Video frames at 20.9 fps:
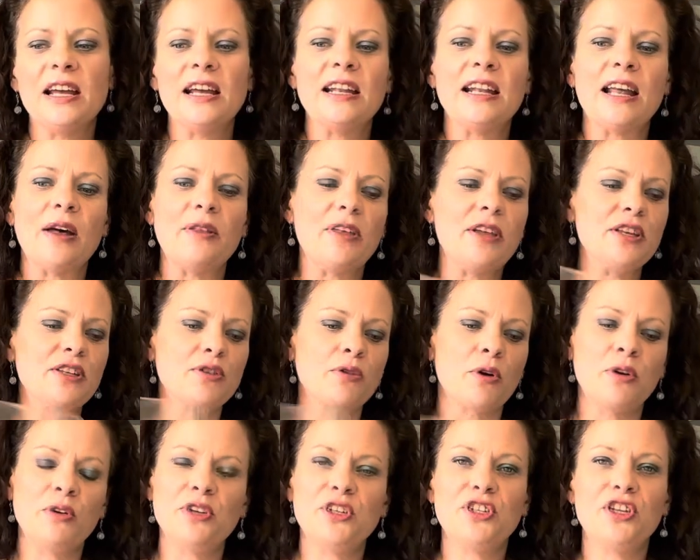Now these are
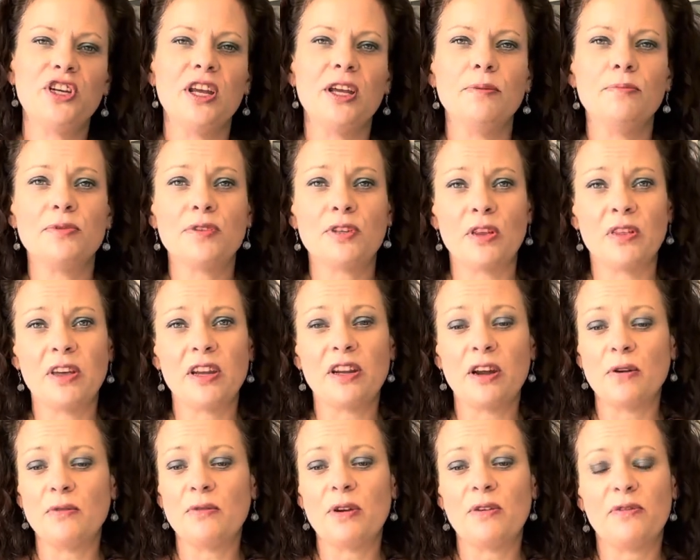only cheap, so they
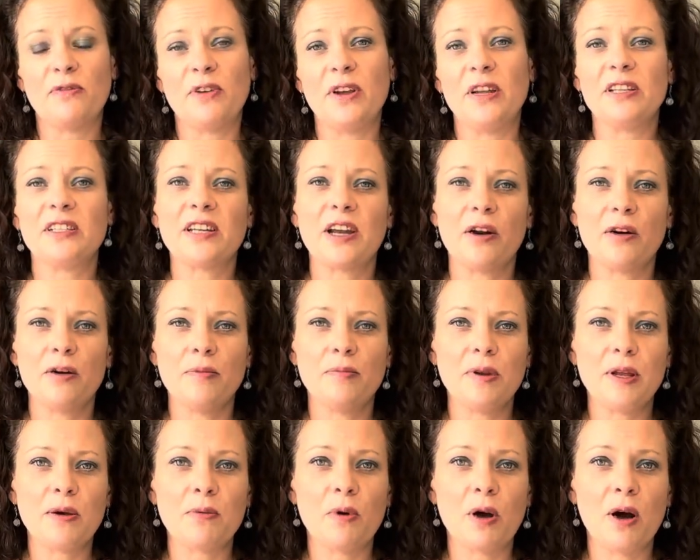don't fit
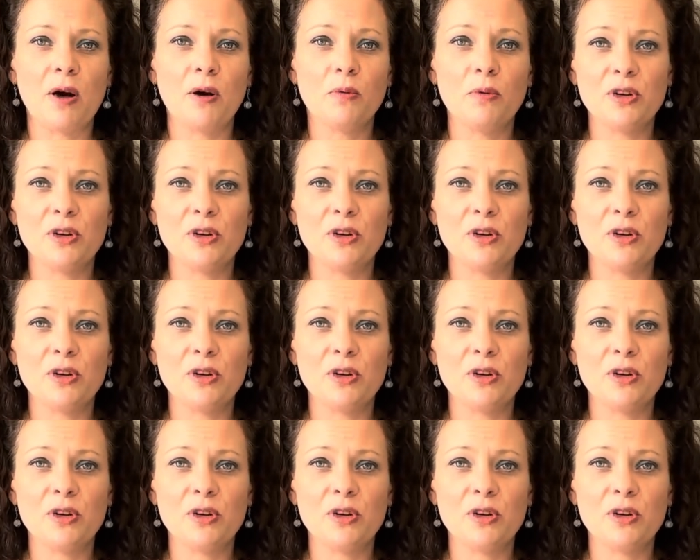terribly well,